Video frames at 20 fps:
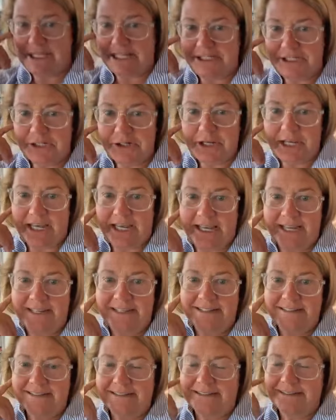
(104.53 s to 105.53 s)
but that's
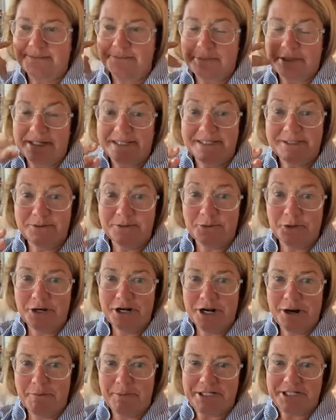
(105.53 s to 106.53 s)
okay because we're
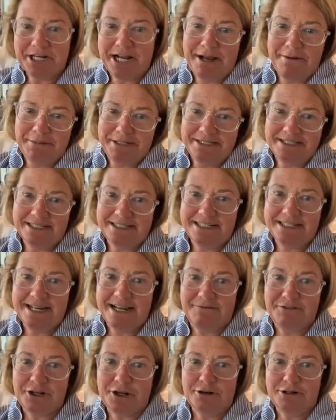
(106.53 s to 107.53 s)
in our pajamas and didn't
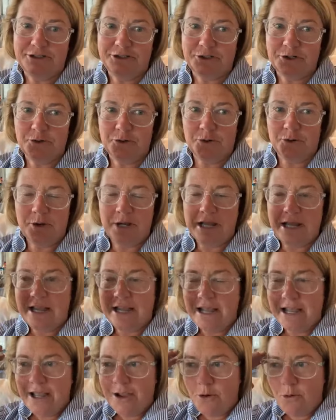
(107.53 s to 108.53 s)
have to go to school.
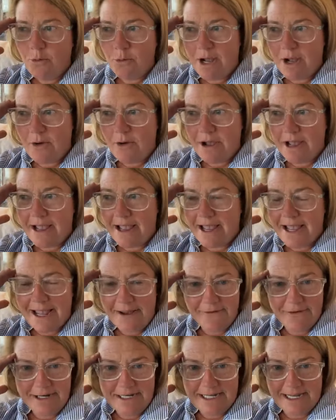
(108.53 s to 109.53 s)
Well,
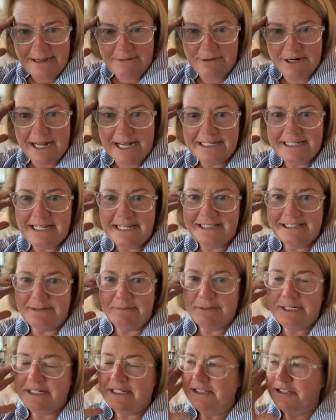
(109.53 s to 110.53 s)
every day when I take
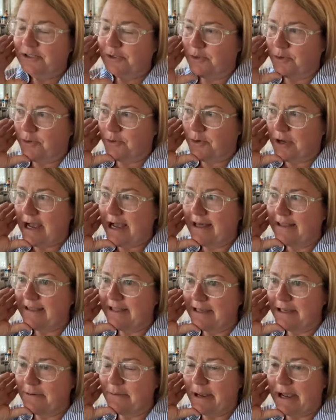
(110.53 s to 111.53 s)
somebody to school, I
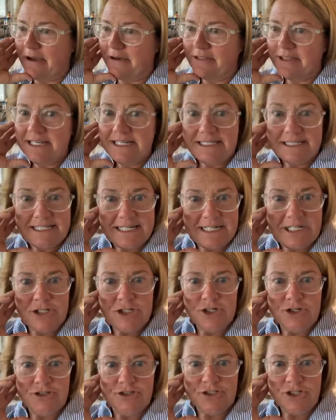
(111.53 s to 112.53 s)
think about these
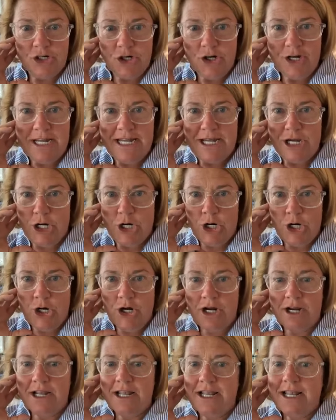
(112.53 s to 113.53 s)
teachers are
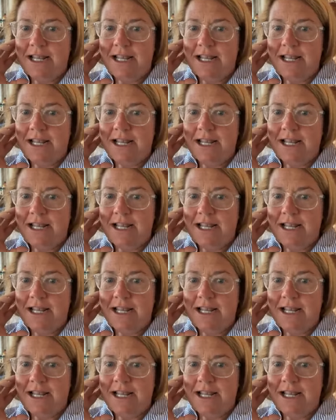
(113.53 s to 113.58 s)
here